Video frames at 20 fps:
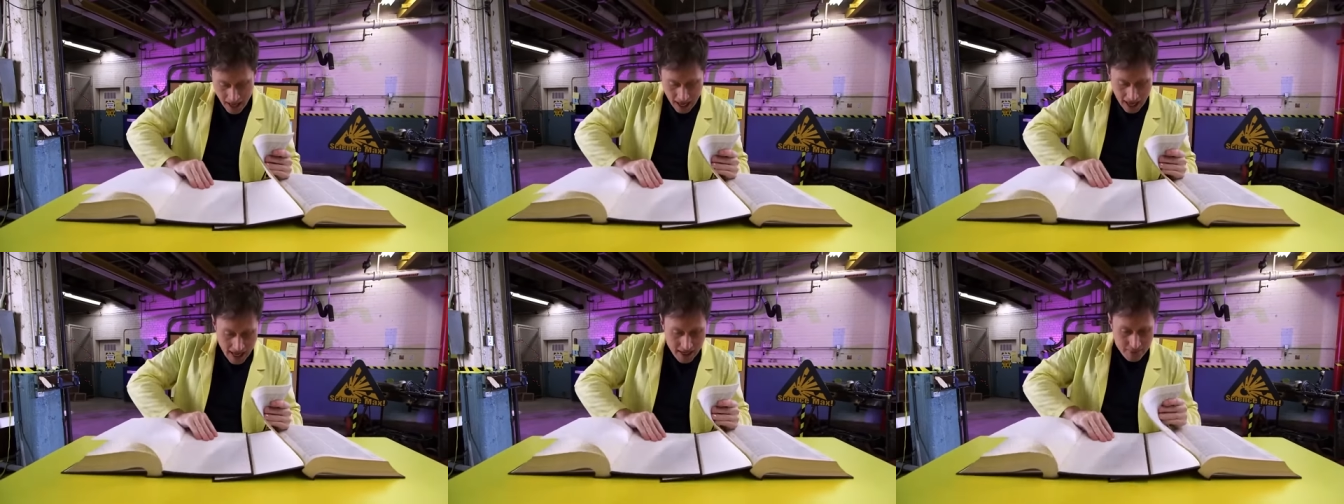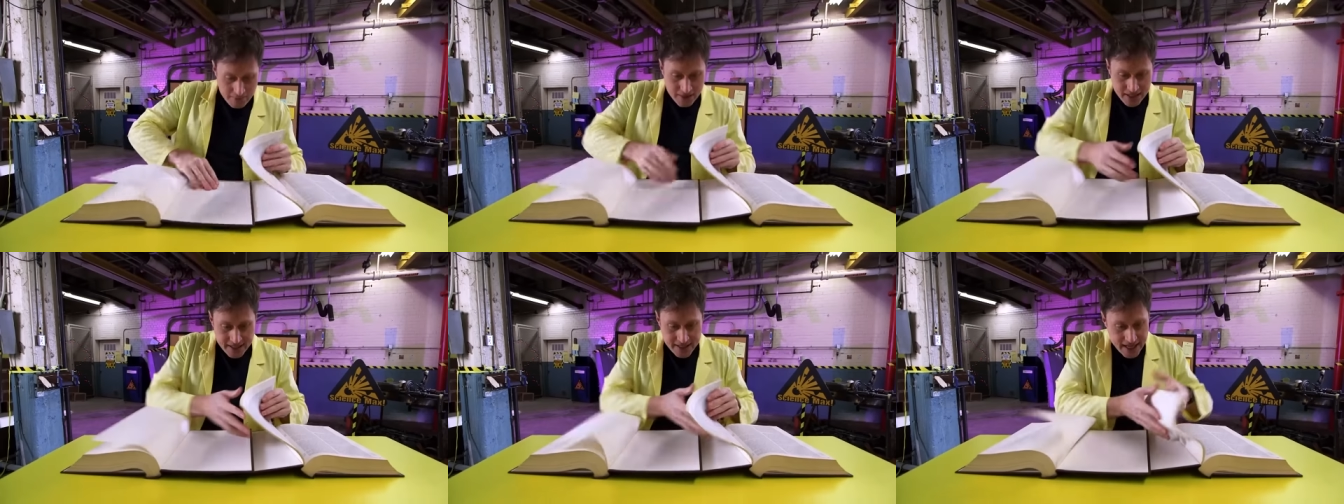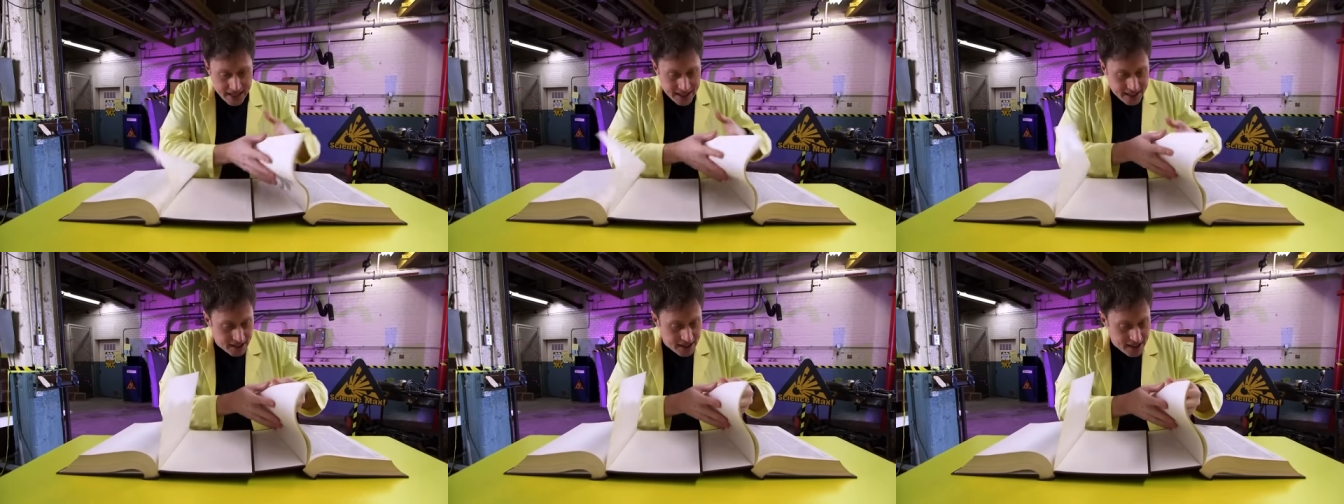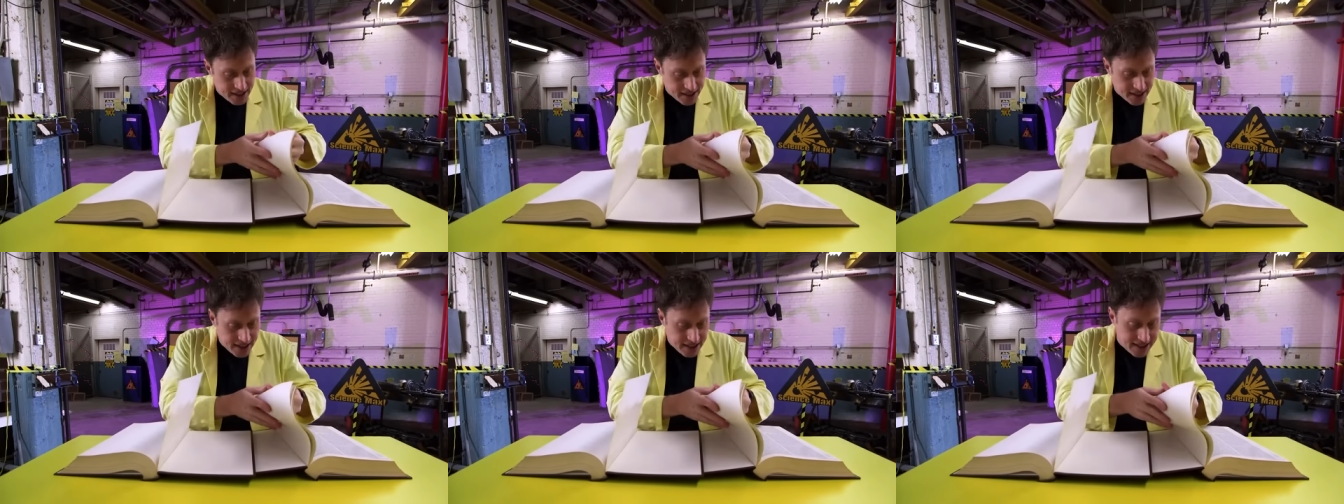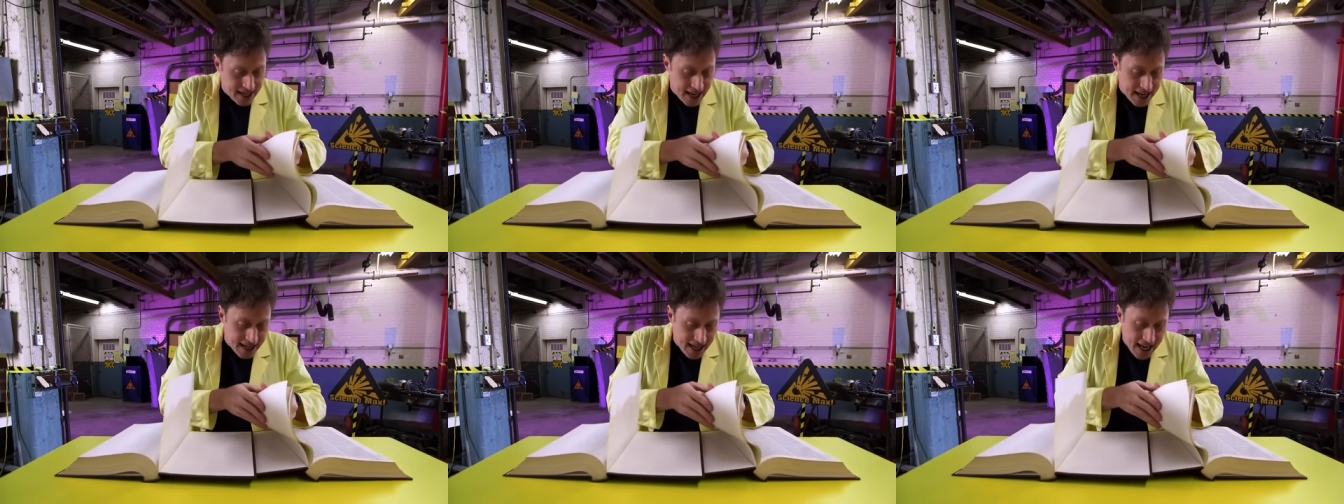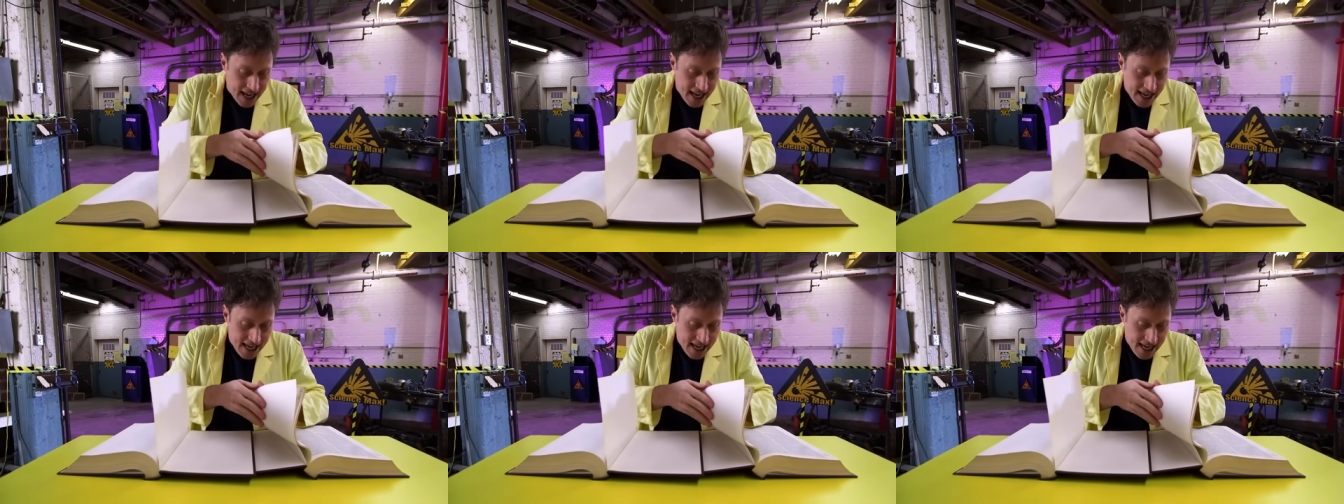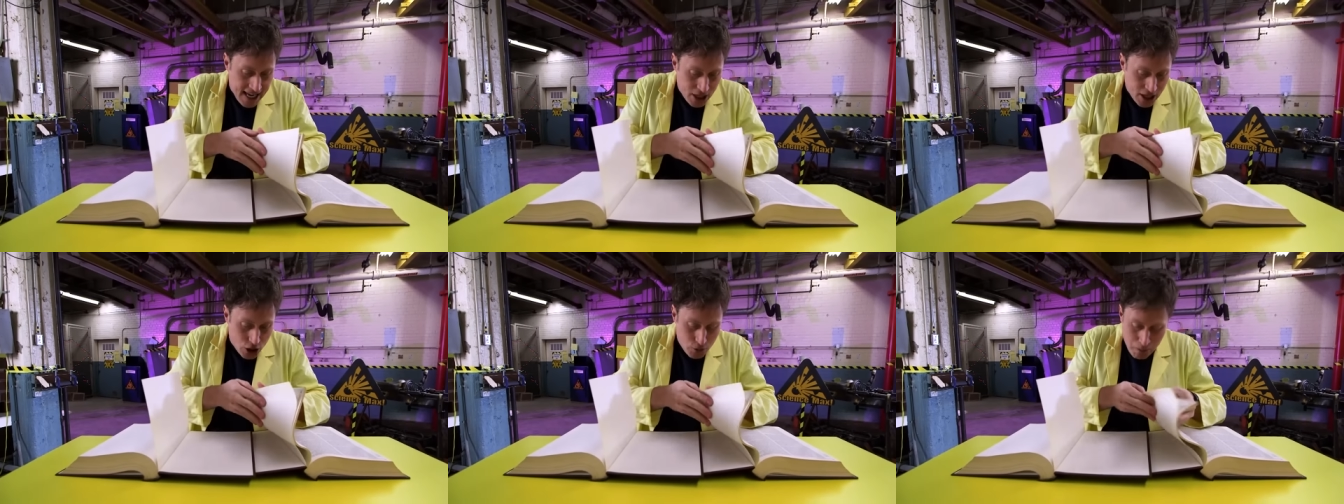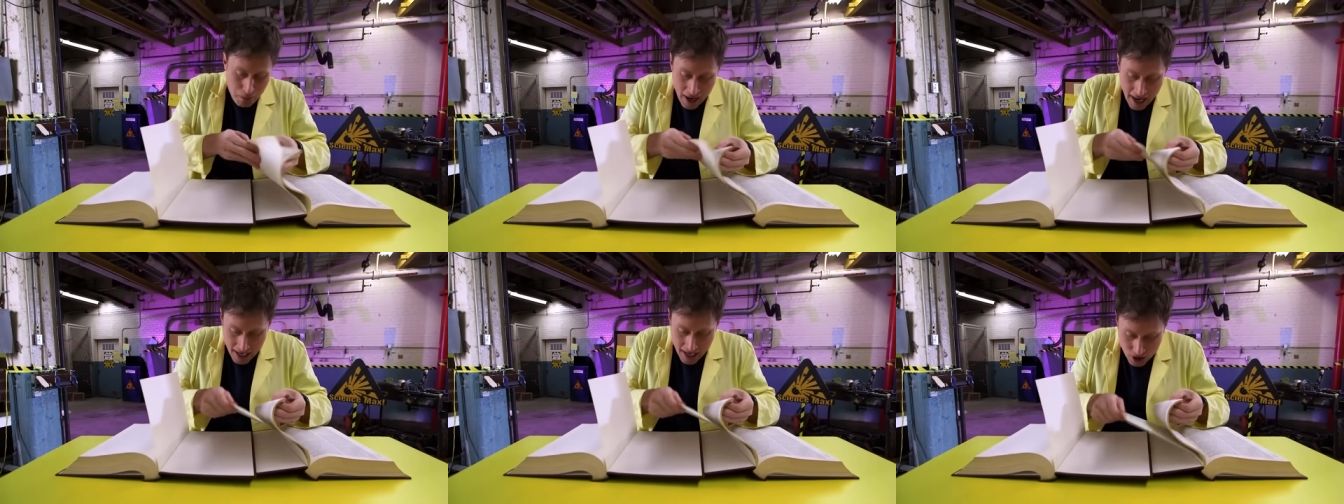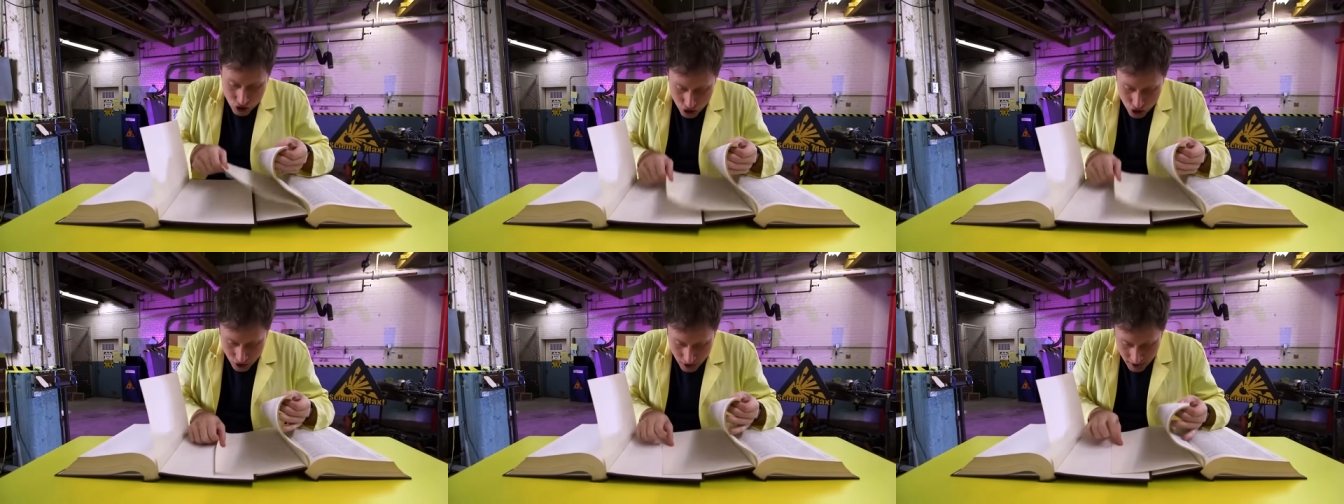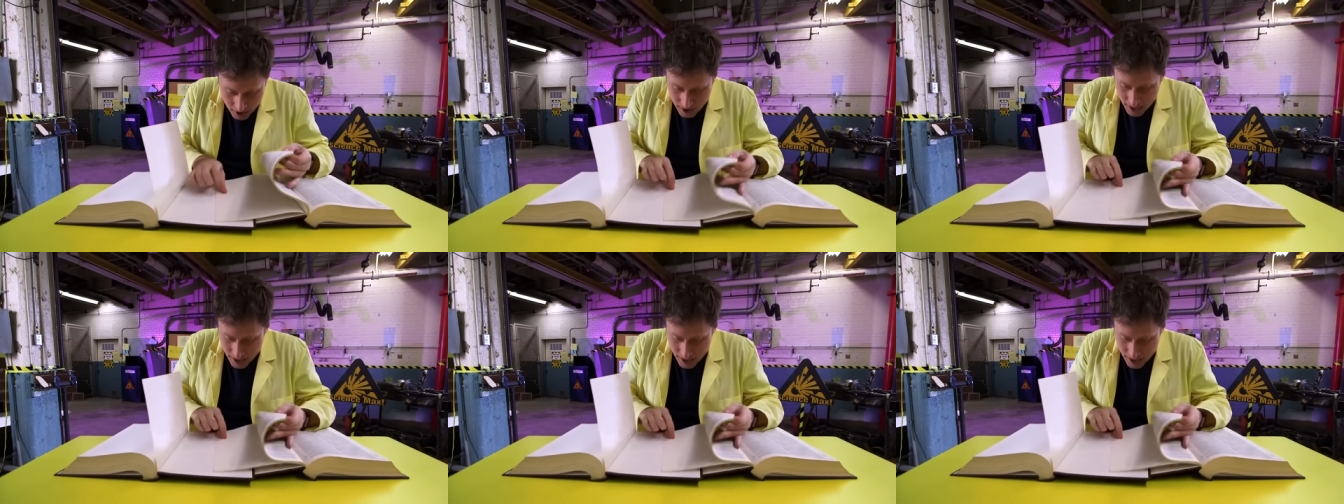and meticulously take each page